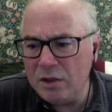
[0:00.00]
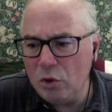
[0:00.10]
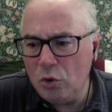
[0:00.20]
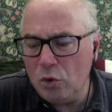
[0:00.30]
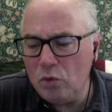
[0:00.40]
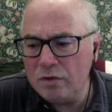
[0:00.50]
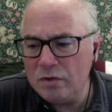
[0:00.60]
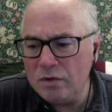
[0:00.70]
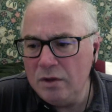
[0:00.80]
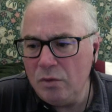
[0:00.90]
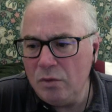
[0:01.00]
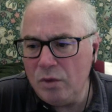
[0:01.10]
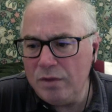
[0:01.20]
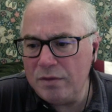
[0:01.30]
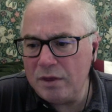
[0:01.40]
gold
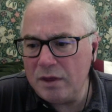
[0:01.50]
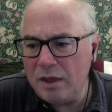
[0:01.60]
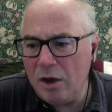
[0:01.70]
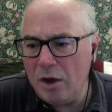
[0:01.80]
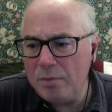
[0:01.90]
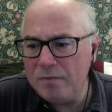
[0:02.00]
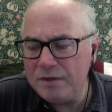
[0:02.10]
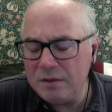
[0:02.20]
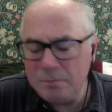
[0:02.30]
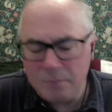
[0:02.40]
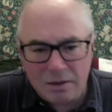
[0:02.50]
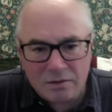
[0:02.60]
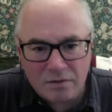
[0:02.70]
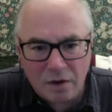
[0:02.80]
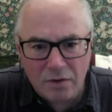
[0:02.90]
with the help of the
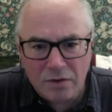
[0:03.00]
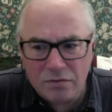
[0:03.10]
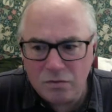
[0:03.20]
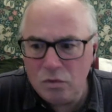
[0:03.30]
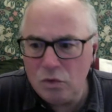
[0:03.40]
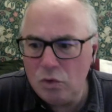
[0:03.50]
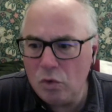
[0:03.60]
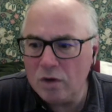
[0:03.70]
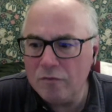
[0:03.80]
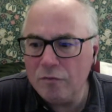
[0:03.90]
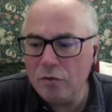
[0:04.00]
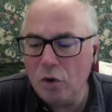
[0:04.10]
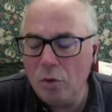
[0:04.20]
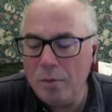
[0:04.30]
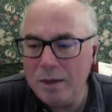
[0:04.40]
military to New York for
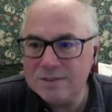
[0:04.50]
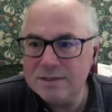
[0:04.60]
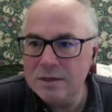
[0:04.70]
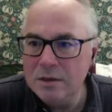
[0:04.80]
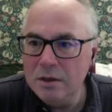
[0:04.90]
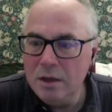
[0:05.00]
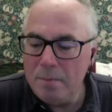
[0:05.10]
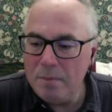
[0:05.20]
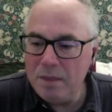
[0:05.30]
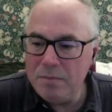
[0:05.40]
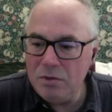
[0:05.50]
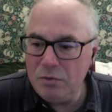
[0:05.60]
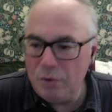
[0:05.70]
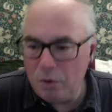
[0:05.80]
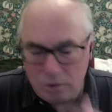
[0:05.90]
Comex. Maybe you
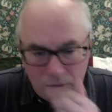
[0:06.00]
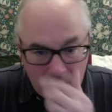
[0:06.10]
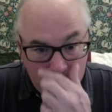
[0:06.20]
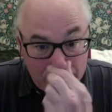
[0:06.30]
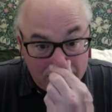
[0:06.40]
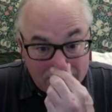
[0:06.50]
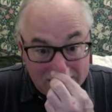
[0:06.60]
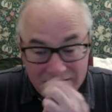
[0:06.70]
know a little bit uh,